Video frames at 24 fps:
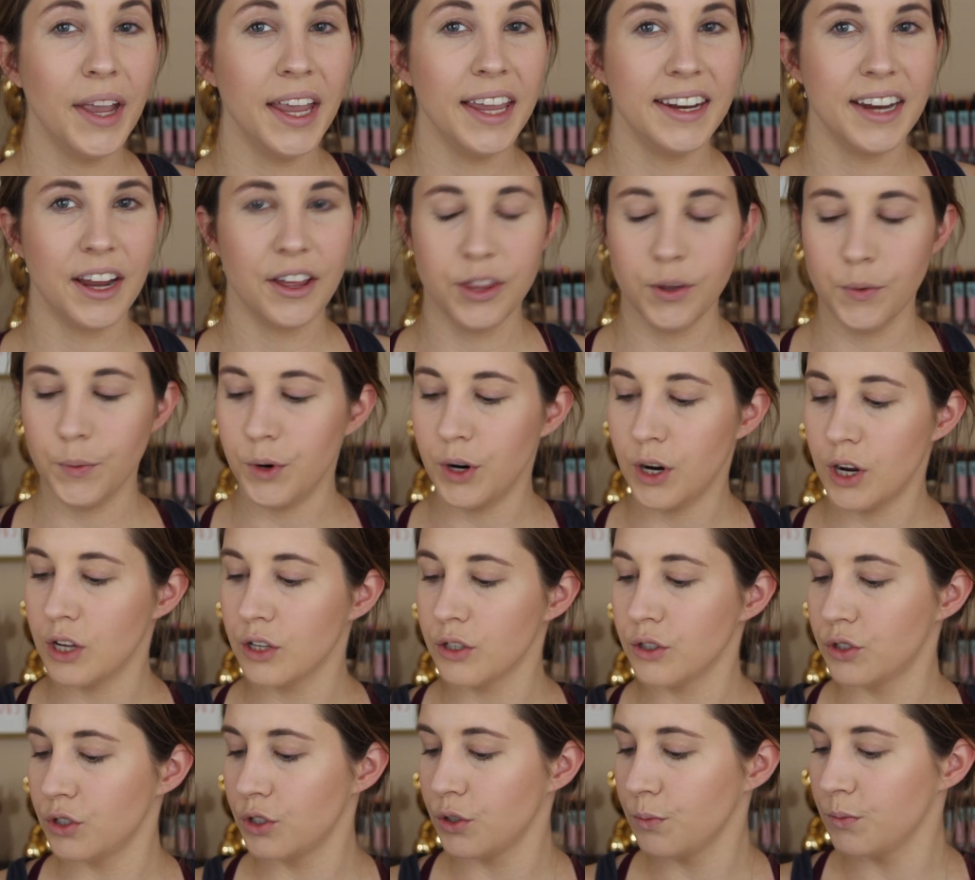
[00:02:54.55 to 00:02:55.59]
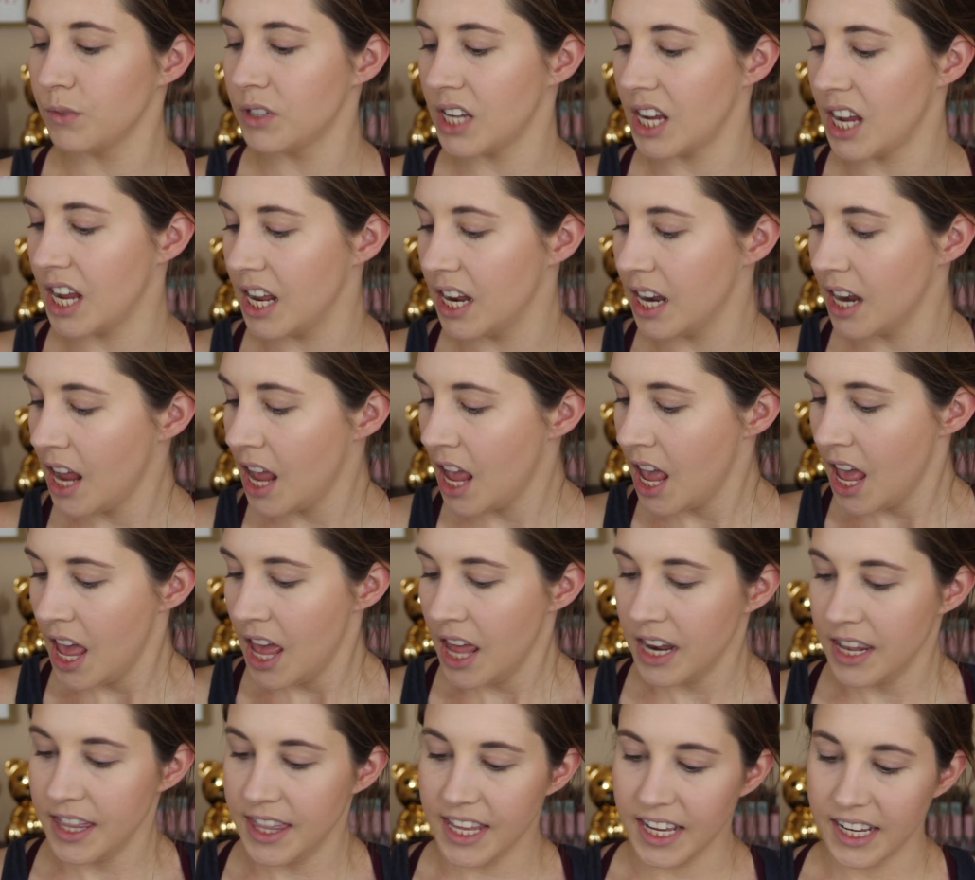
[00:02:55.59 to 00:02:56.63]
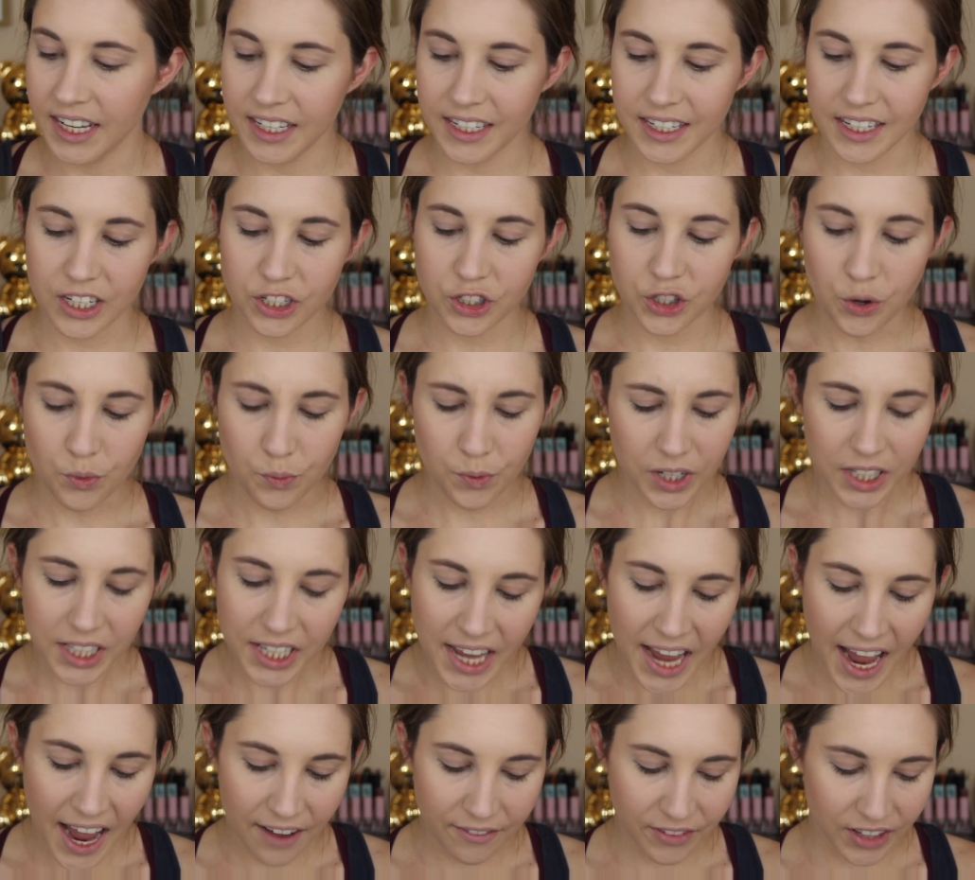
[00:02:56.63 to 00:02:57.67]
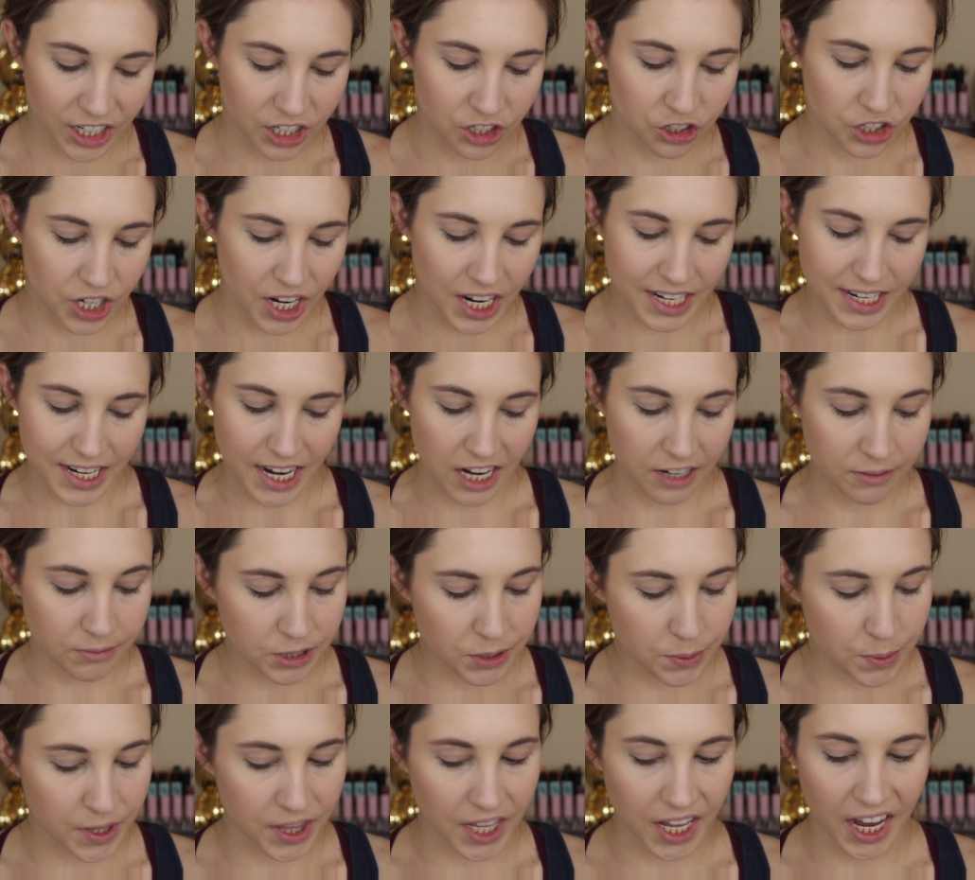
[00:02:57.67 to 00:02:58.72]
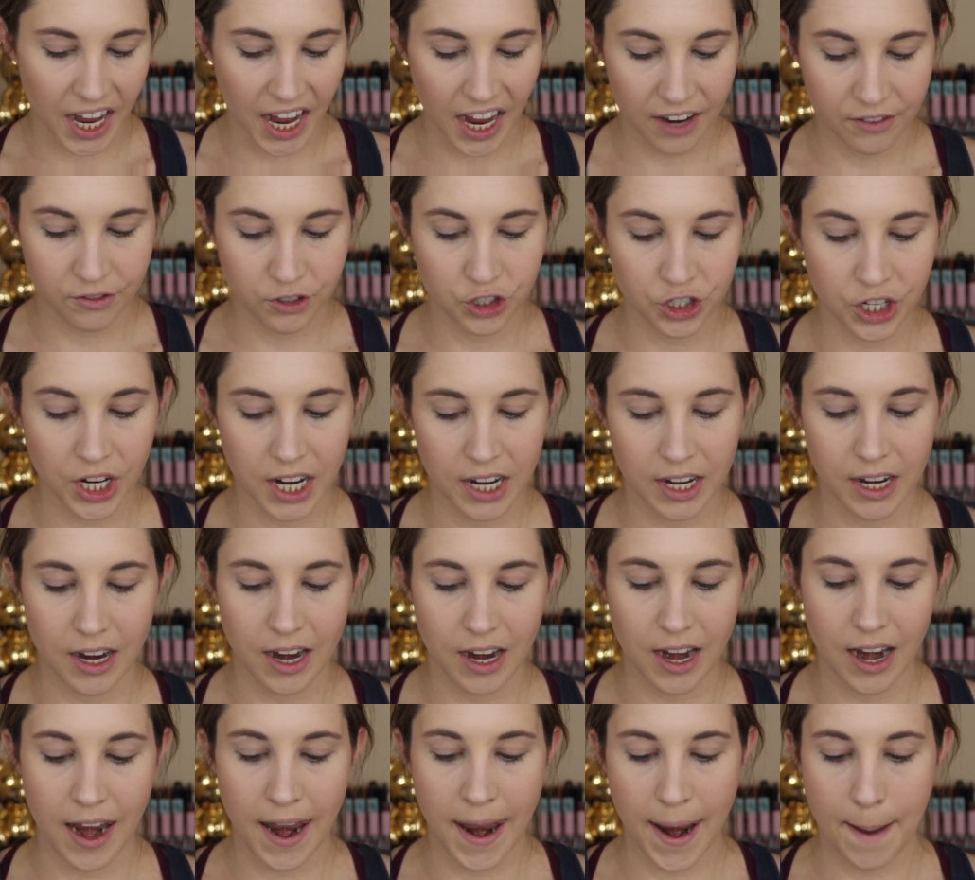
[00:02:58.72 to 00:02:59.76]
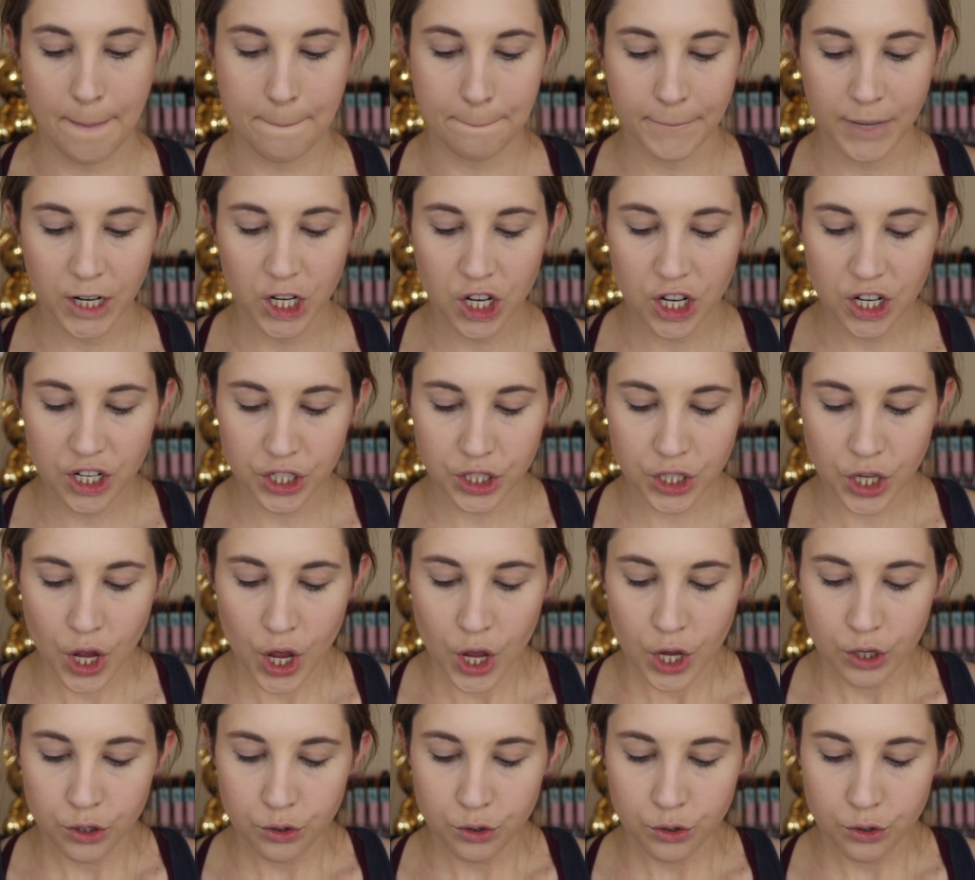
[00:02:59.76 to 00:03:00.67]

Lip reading: Okay, now that we're all zoomed in, they don't really have like shade names, but they have shade numbers.